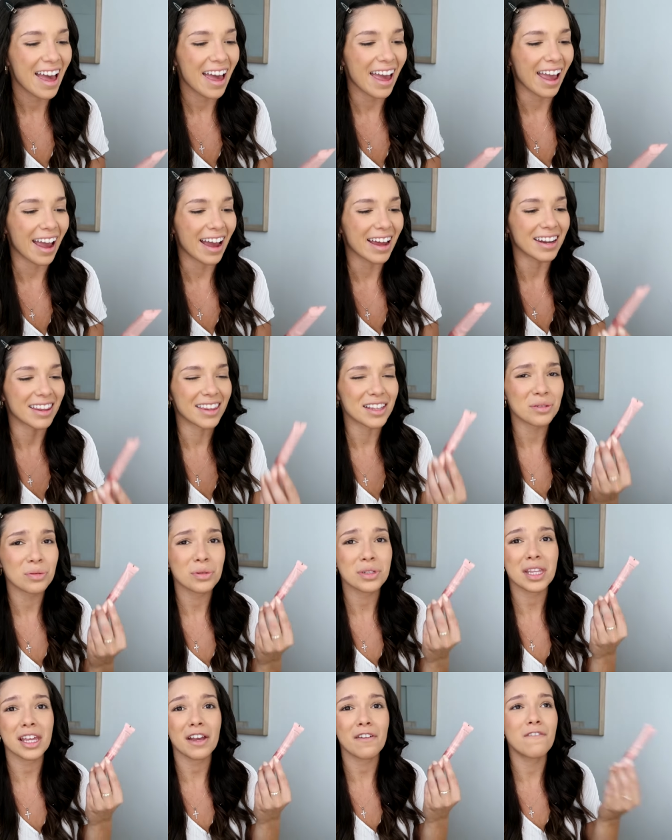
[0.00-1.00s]
And this
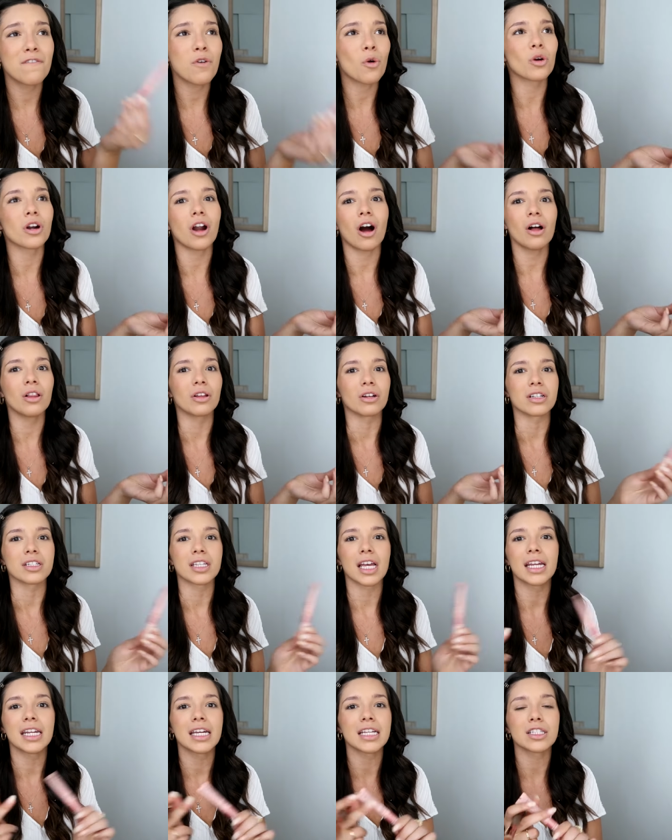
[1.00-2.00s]
was like $4,
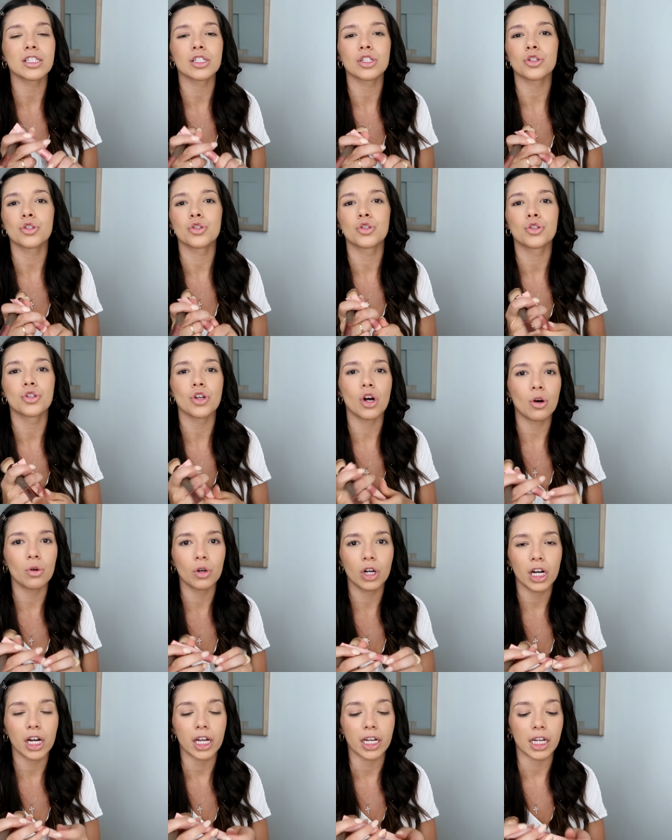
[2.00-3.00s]
and it's so
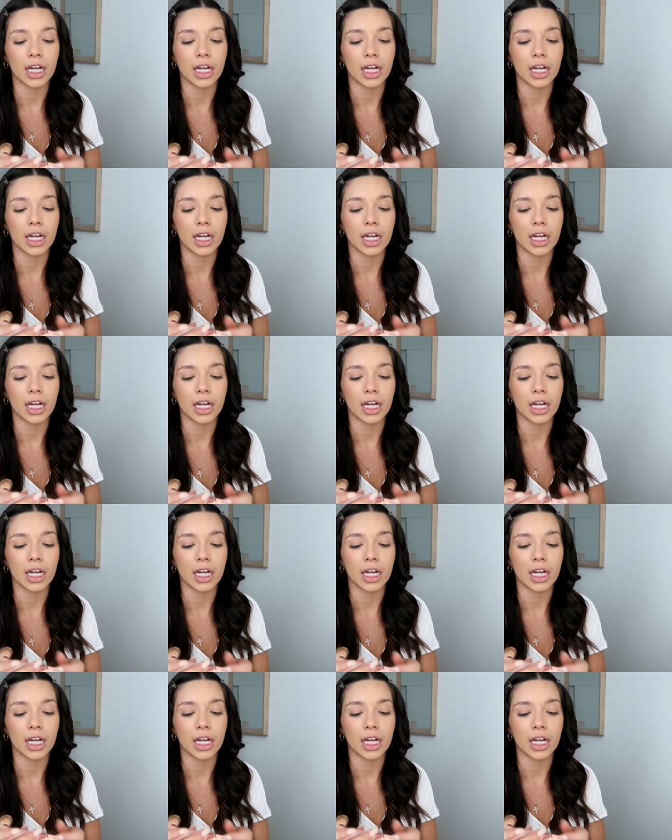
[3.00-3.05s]
good.